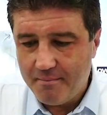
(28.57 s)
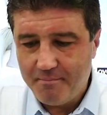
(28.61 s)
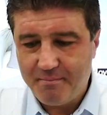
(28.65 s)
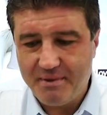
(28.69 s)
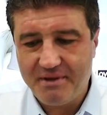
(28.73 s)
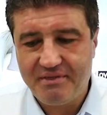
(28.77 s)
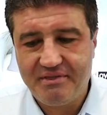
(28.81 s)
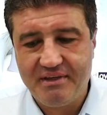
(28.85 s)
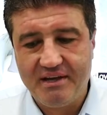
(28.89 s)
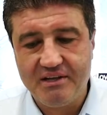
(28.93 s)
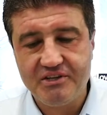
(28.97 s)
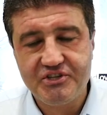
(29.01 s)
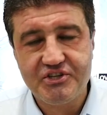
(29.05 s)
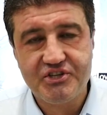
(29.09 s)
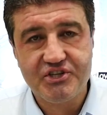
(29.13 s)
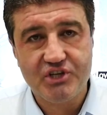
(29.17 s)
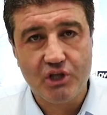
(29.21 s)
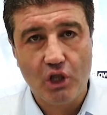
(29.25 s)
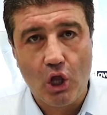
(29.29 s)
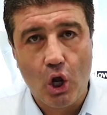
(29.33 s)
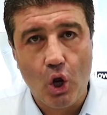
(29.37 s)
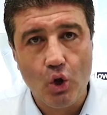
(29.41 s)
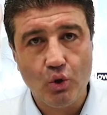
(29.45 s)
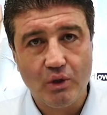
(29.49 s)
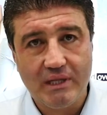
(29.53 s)
but then
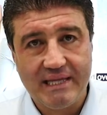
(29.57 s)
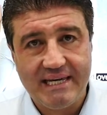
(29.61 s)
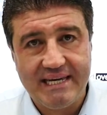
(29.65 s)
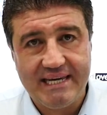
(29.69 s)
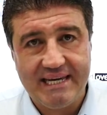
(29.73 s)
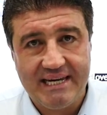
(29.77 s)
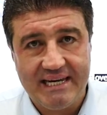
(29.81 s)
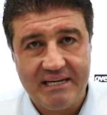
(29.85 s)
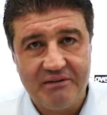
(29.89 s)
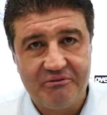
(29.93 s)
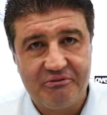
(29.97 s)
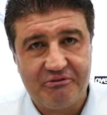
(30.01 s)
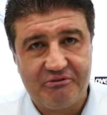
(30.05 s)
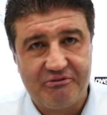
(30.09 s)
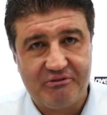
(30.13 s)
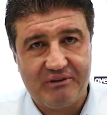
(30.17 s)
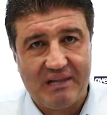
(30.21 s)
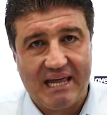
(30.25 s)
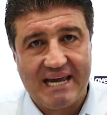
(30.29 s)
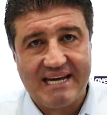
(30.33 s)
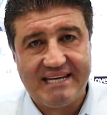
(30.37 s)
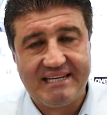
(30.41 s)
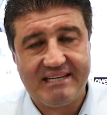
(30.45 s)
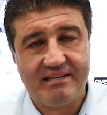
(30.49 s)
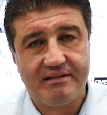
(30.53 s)
slowly
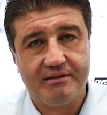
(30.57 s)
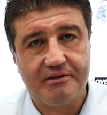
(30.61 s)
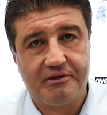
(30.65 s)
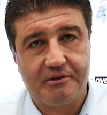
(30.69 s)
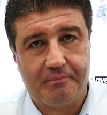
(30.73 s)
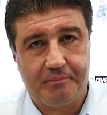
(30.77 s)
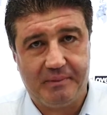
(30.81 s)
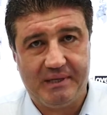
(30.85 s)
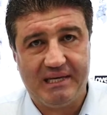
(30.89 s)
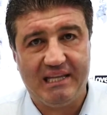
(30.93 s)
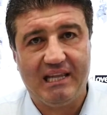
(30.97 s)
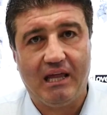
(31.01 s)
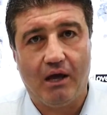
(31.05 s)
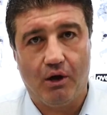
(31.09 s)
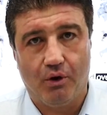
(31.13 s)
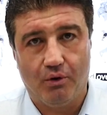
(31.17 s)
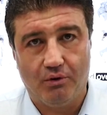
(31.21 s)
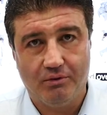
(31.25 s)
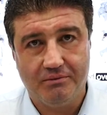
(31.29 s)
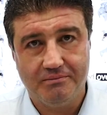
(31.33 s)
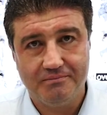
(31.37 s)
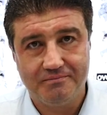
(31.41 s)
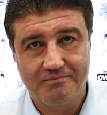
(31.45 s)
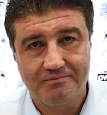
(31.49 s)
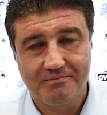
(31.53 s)
inflate the pillow.